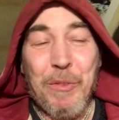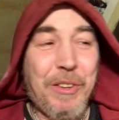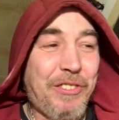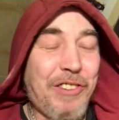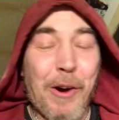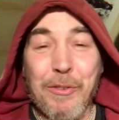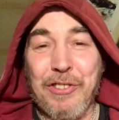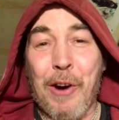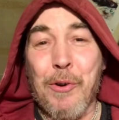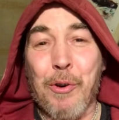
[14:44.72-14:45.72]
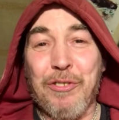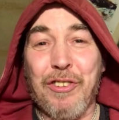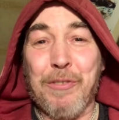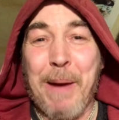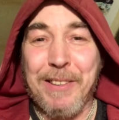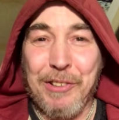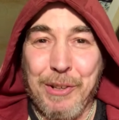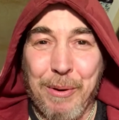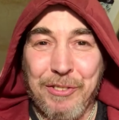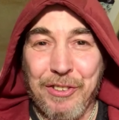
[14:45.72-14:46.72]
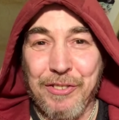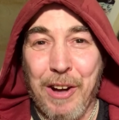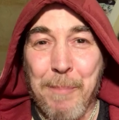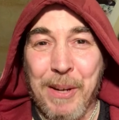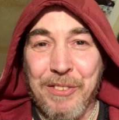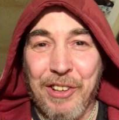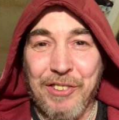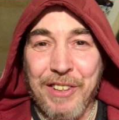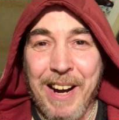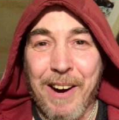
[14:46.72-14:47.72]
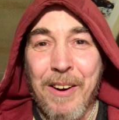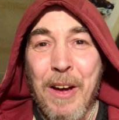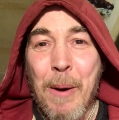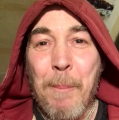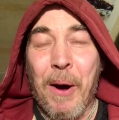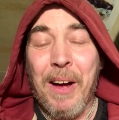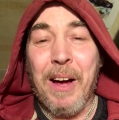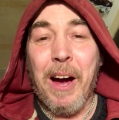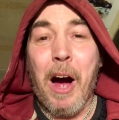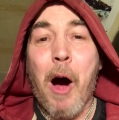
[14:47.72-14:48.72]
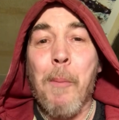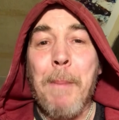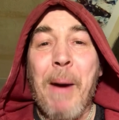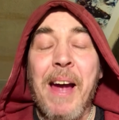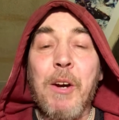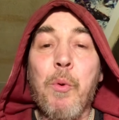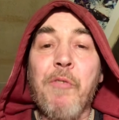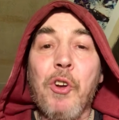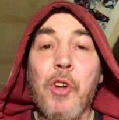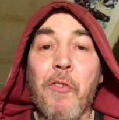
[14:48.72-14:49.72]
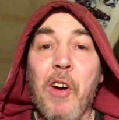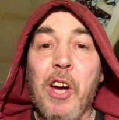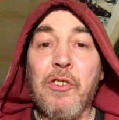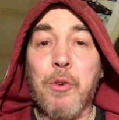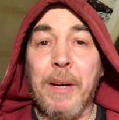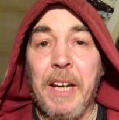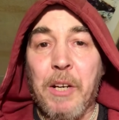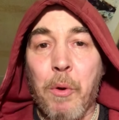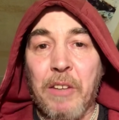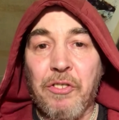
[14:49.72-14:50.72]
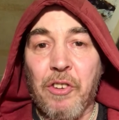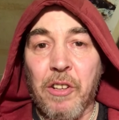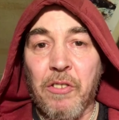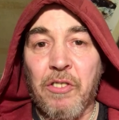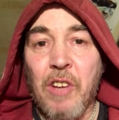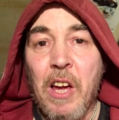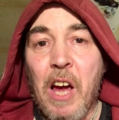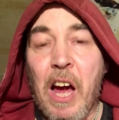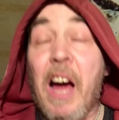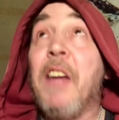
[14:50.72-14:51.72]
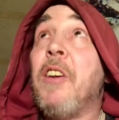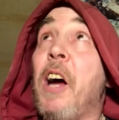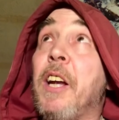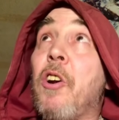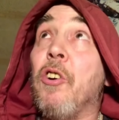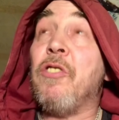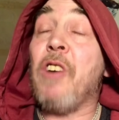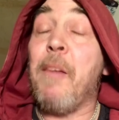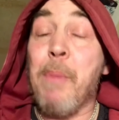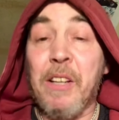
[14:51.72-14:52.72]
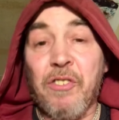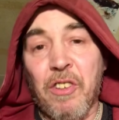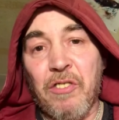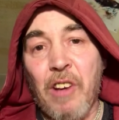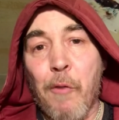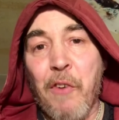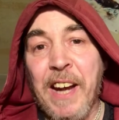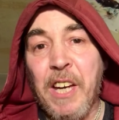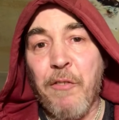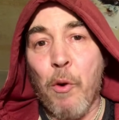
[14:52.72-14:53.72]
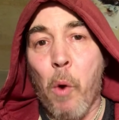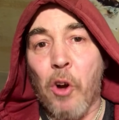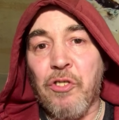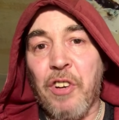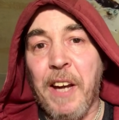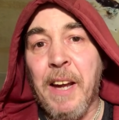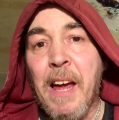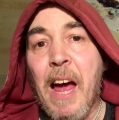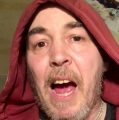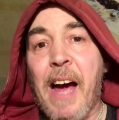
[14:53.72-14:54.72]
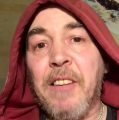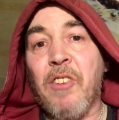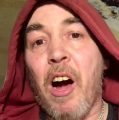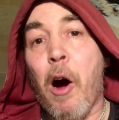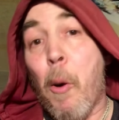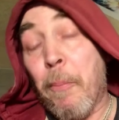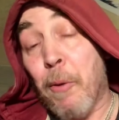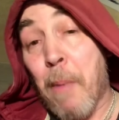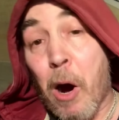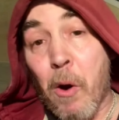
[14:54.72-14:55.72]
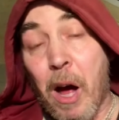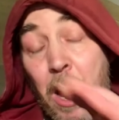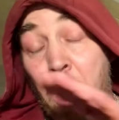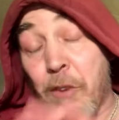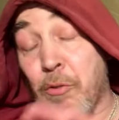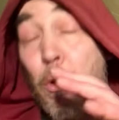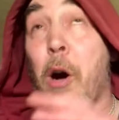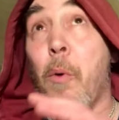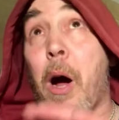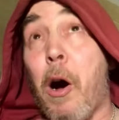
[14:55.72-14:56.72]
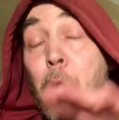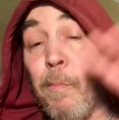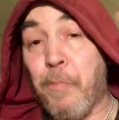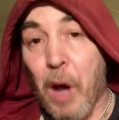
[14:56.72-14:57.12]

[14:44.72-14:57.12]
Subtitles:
the so-called suspected questions I've been dishing out. But I'll be back with another 20 questions at 9 o'clock, as I've mentioned. So thank you for watching, and I'll promote, I'll